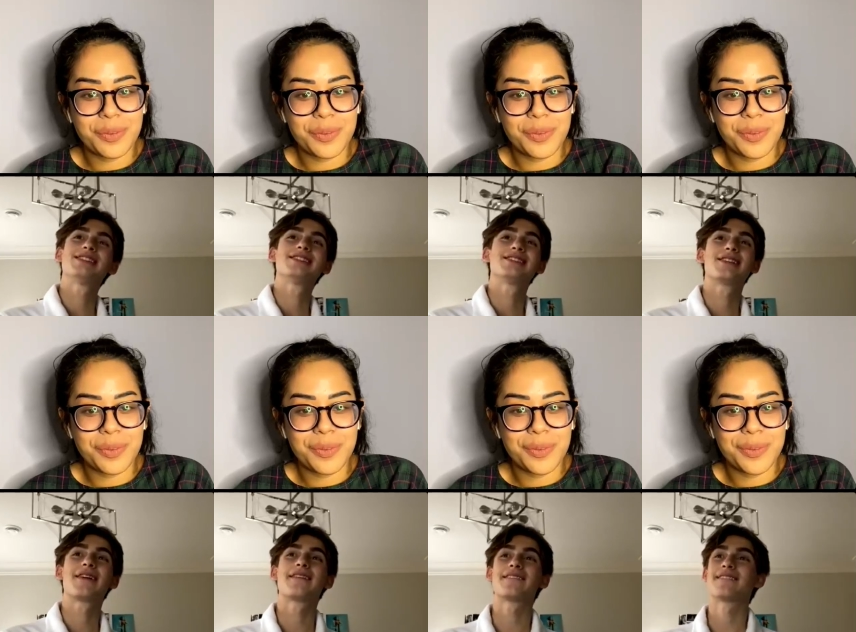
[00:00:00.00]

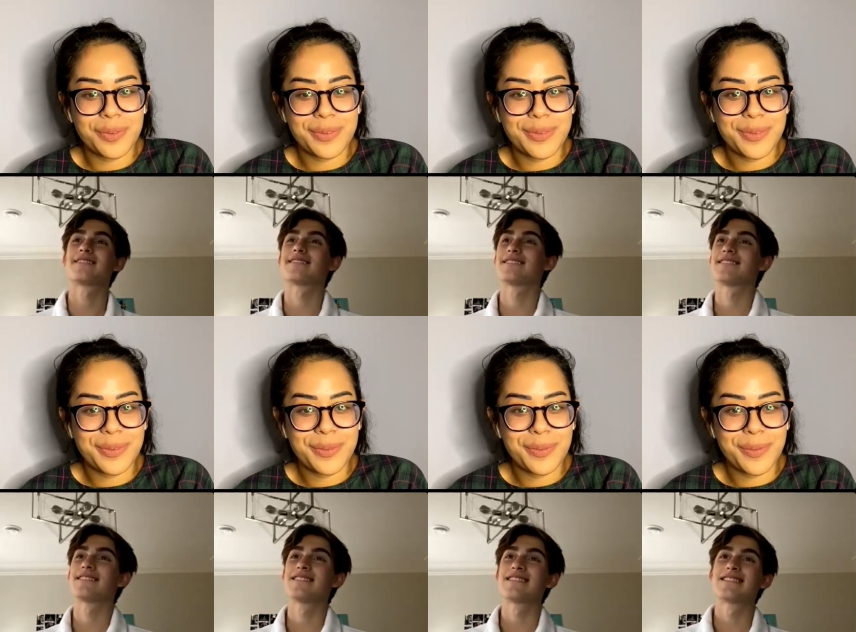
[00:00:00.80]

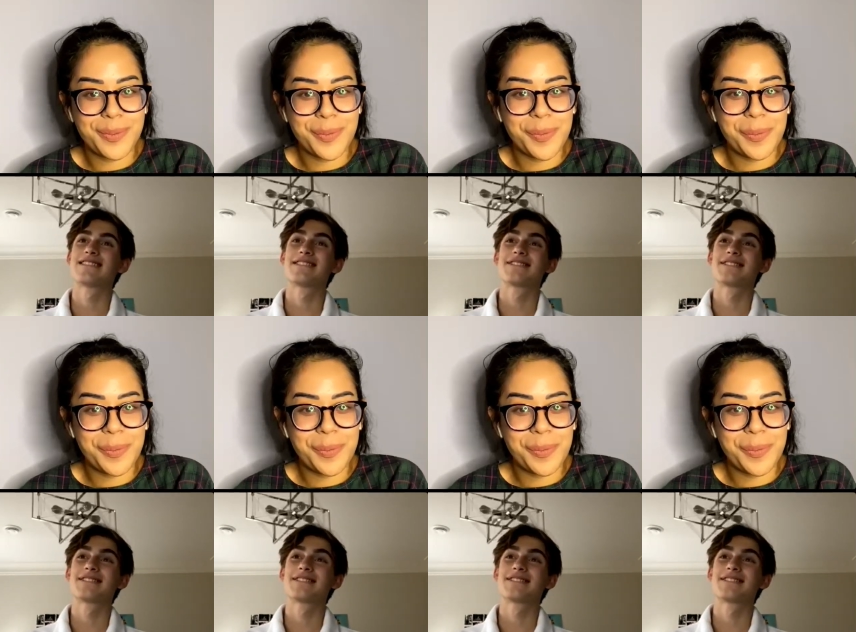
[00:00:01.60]
Nobody speaks.